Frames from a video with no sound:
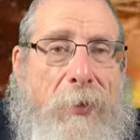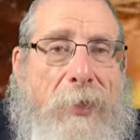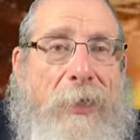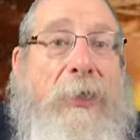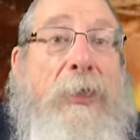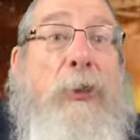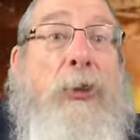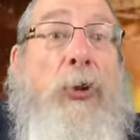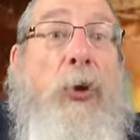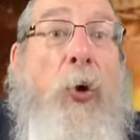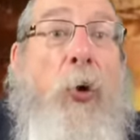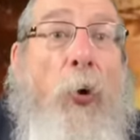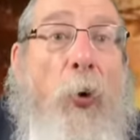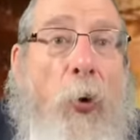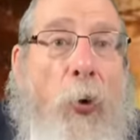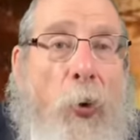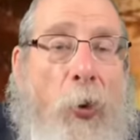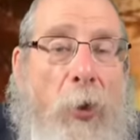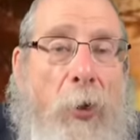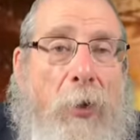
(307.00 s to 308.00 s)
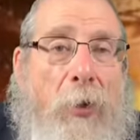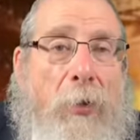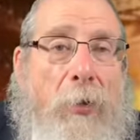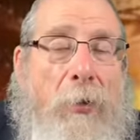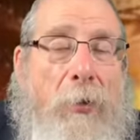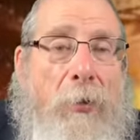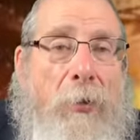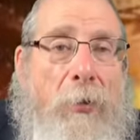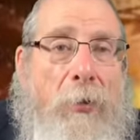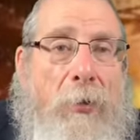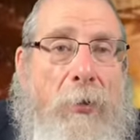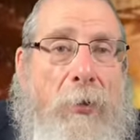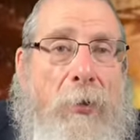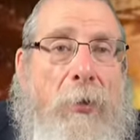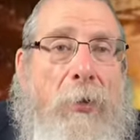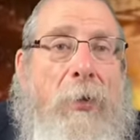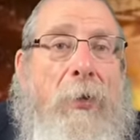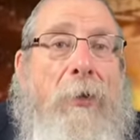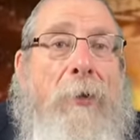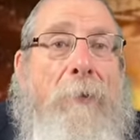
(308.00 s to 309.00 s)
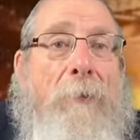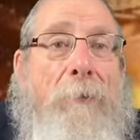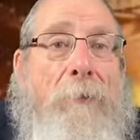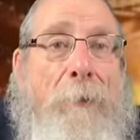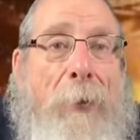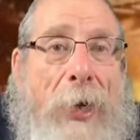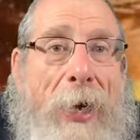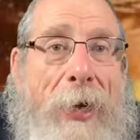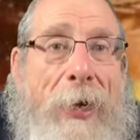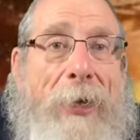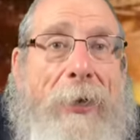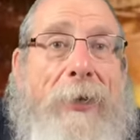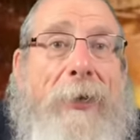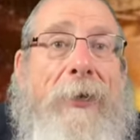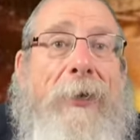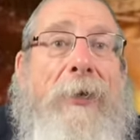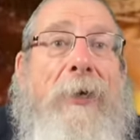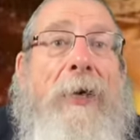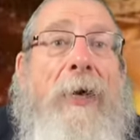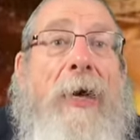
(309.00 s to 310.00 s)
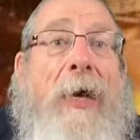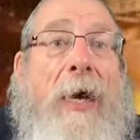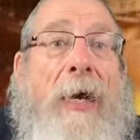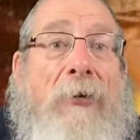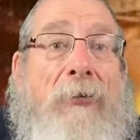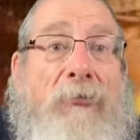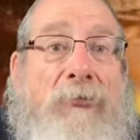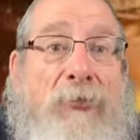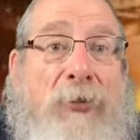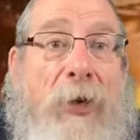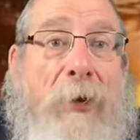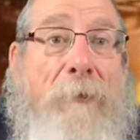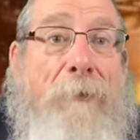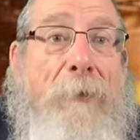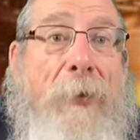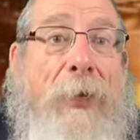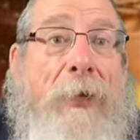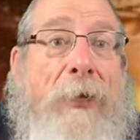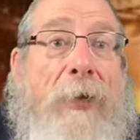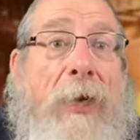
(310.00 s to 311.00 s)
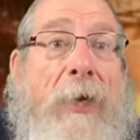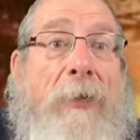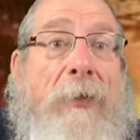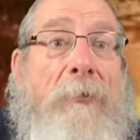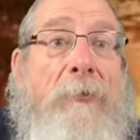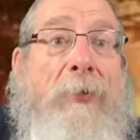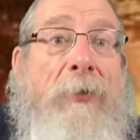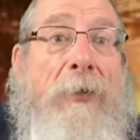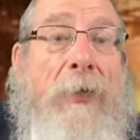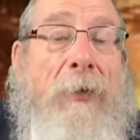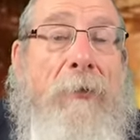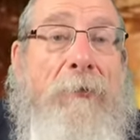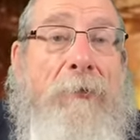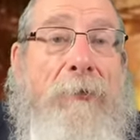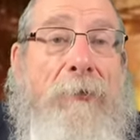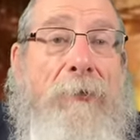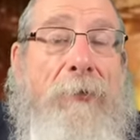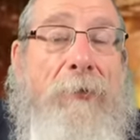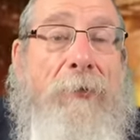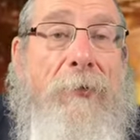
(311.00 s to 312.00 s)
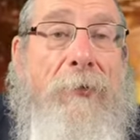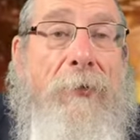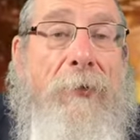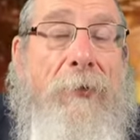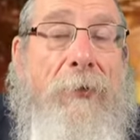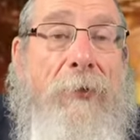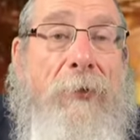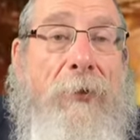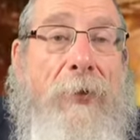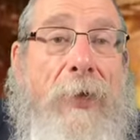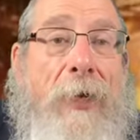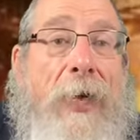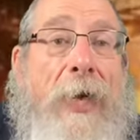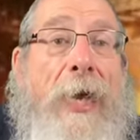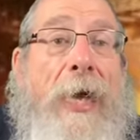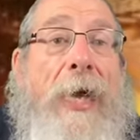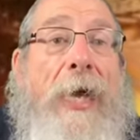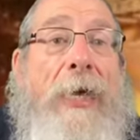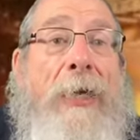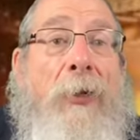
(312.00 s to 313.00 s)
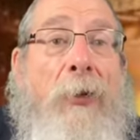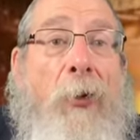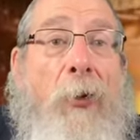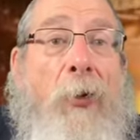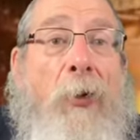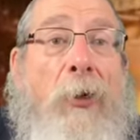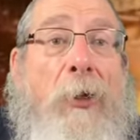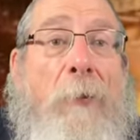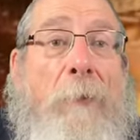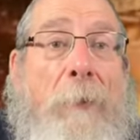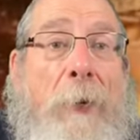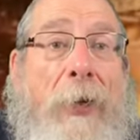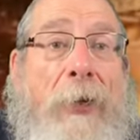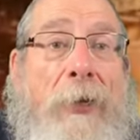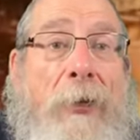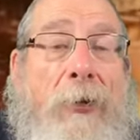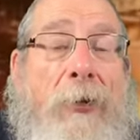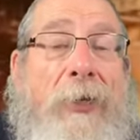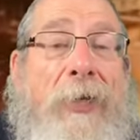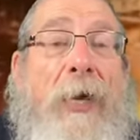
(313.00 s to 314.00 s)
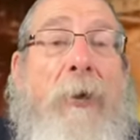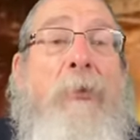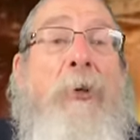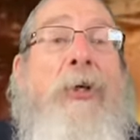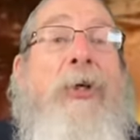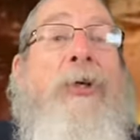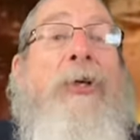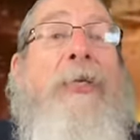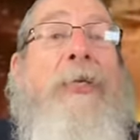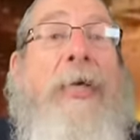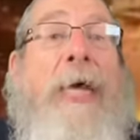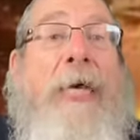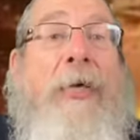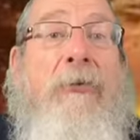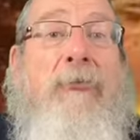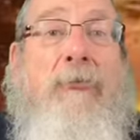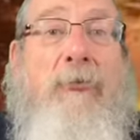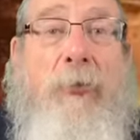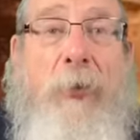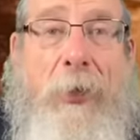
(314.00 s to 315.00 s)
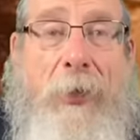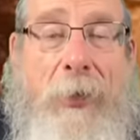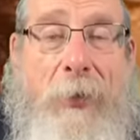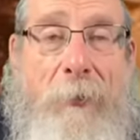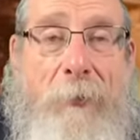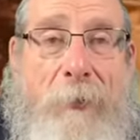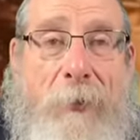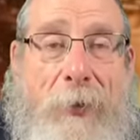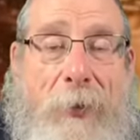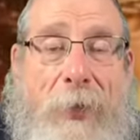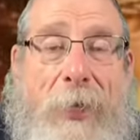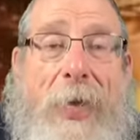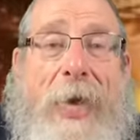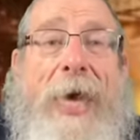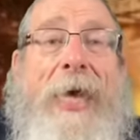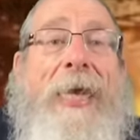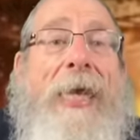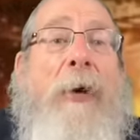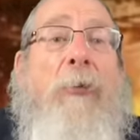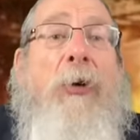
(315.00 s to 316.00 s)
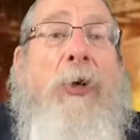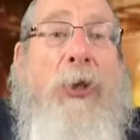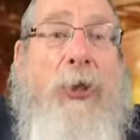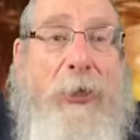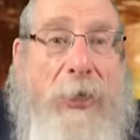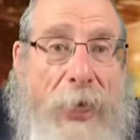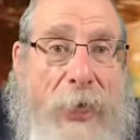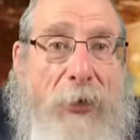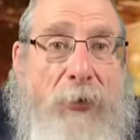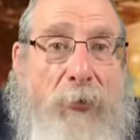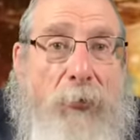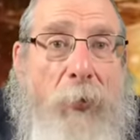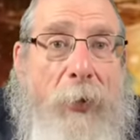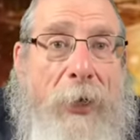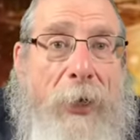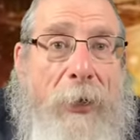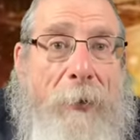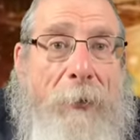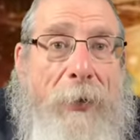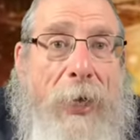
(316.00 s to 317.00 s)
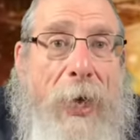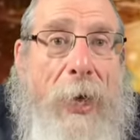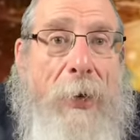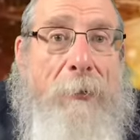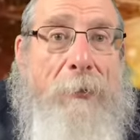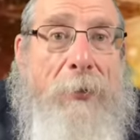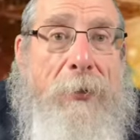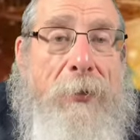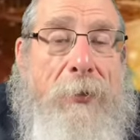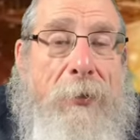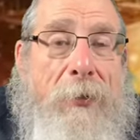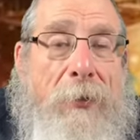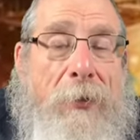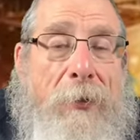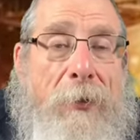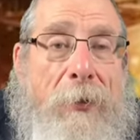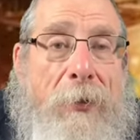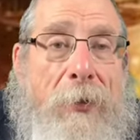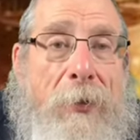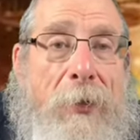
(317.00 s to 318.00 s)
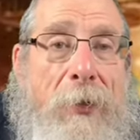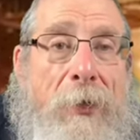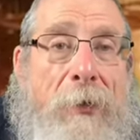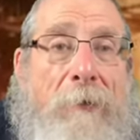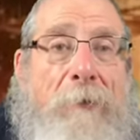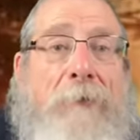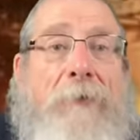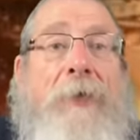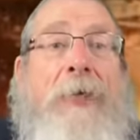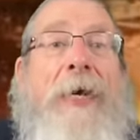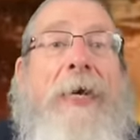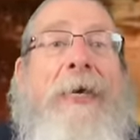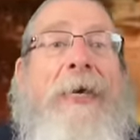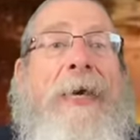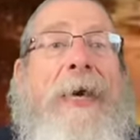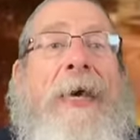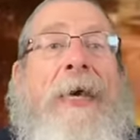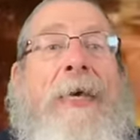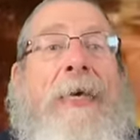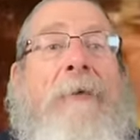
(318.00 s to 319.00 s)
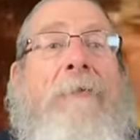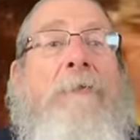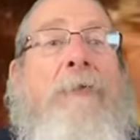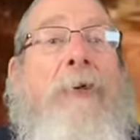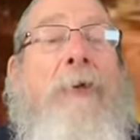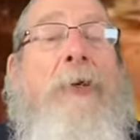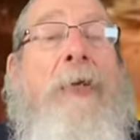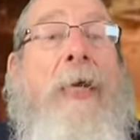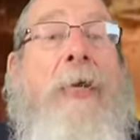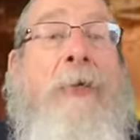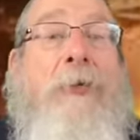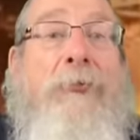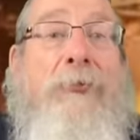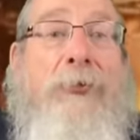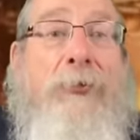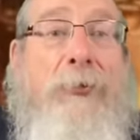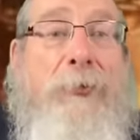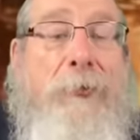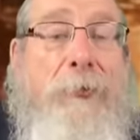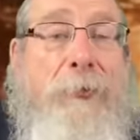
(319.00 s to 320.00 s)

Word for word: is all by Hashem, by God Himself, and all depending on our connection with Him. And our connection with Him comes via caring for another Jew.